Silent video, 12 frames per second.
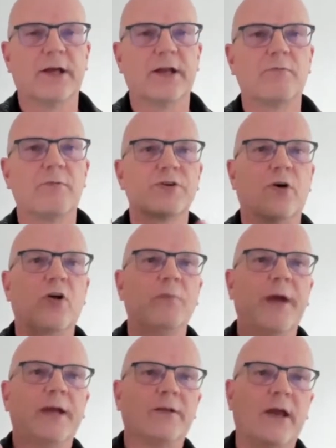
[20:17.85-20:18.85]
And it was all
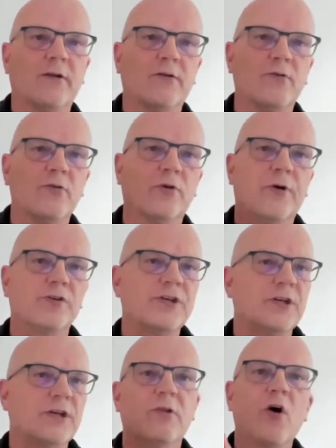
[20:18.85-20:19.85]
maintained on Google Docs,
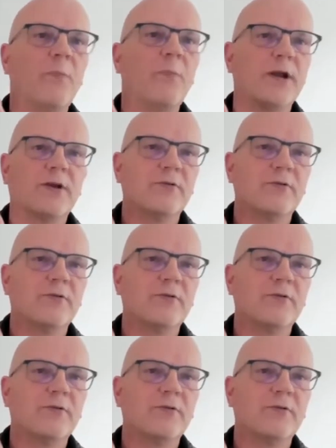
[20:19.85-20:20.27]
and nobody